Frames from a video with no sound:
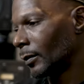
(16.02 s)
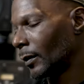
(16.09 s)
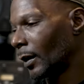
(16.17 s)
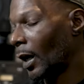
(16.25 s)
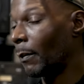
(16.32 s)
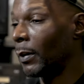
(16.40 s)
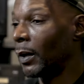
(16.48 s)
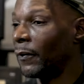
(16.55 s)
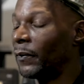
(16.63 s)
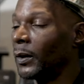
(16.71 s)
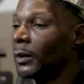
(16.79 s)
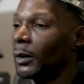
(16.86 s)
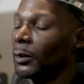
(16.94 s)
I met
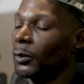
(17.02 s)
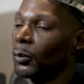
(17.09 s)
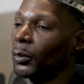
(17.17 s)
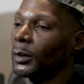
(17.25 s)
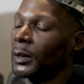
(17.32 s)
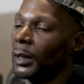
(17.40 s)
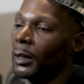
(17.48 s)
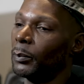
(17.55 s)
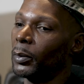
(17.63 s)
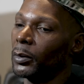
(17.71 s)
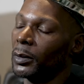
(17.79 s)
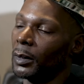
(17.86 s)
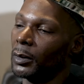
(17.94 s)
50 through the same
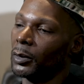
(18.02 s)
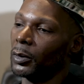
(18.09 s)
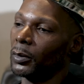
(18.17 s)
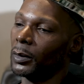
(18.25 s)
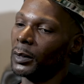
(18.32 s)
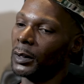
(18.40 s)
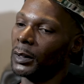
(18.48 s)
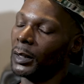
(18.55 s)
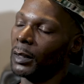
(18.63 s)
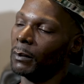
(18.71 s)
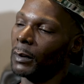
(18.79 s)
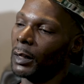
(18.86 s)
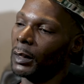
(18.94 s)
person I told you just gave
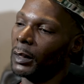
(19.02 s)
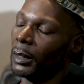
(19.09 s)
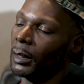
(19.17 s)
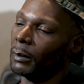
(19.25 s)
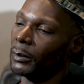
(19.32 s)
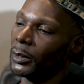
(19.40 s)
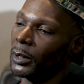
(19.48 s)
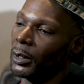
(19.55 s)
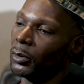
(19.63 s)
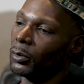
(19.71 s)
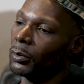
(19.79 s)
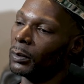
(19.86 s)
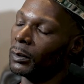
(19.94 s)
my name,
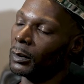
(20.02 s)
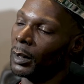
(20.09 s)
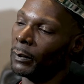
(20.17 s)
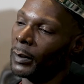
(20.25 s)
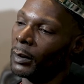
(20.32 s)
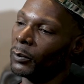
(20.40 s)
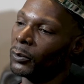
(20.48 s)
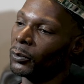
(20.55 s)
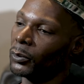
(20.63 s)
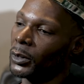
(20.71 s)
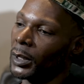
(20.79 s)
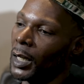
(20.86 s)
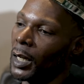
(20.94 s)
J.U. I met him through
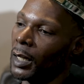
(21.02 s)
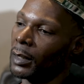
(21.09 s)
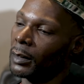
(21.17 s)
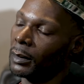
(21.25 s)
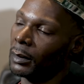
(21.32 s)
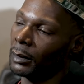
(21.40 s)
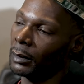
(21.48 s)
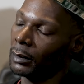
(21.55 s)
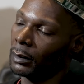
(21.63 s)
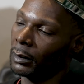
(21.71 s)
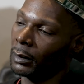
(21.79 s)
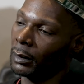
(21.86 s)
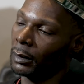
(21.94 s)
Ja.
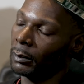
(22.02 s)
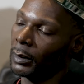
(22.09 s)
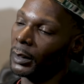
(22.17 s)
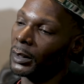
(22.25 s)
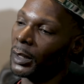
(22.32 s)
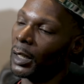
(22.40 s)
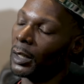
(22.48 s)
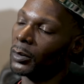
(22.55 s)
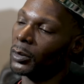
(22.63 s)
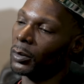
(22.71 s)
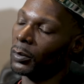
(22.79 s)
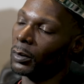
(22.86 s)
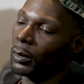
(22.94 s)
Me and Ja used
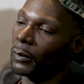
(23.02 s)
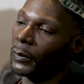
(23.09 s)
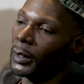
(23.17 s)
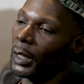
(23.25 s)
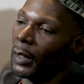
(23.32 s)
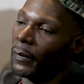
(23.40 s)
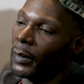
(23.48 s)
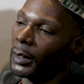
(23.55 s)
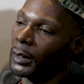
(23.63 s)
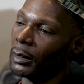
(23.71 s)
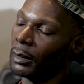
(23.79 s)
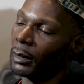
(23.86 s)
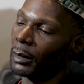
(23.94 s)
to go to
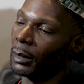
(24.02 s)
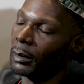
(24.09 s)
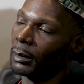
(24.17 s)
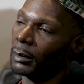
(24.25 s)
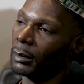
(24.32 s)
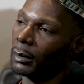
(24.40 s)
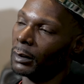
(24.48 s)
Redirection together.